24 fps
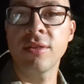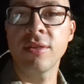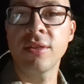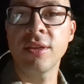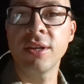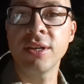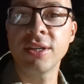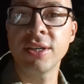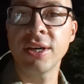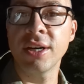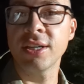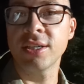the
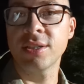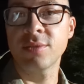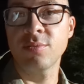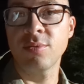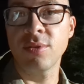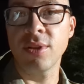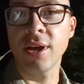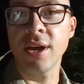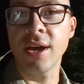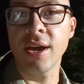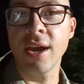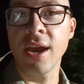Dutch
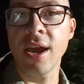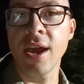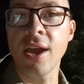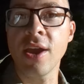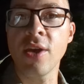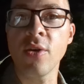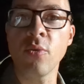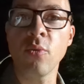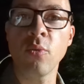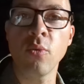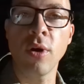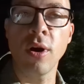play
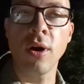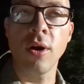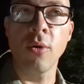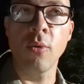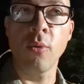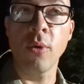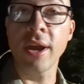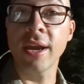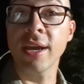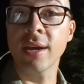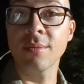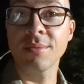a, a
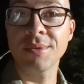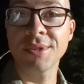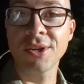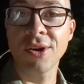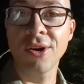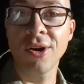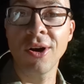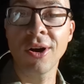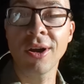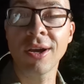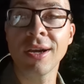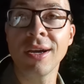wake-up
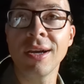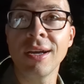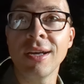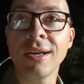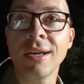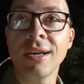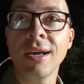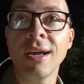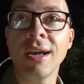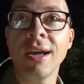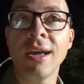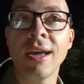song
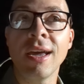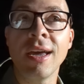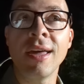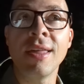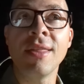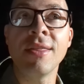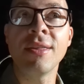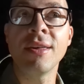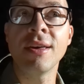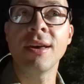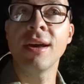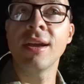
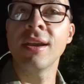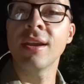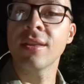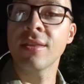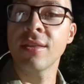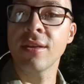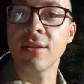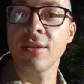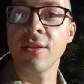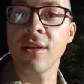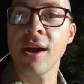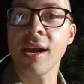and then
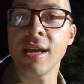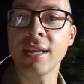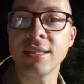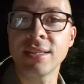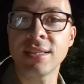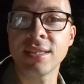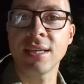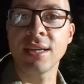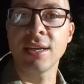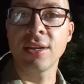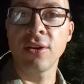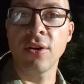the
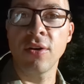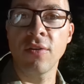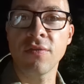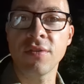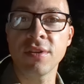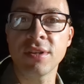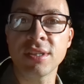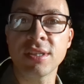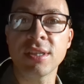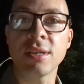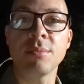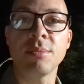lights in all of
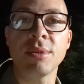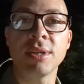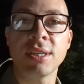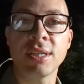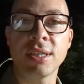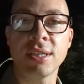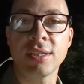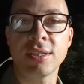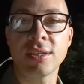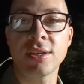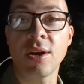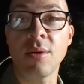the sleeping
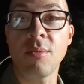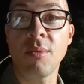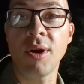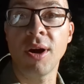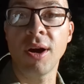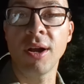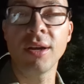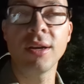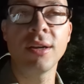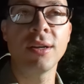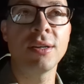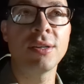tents come
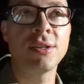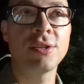on.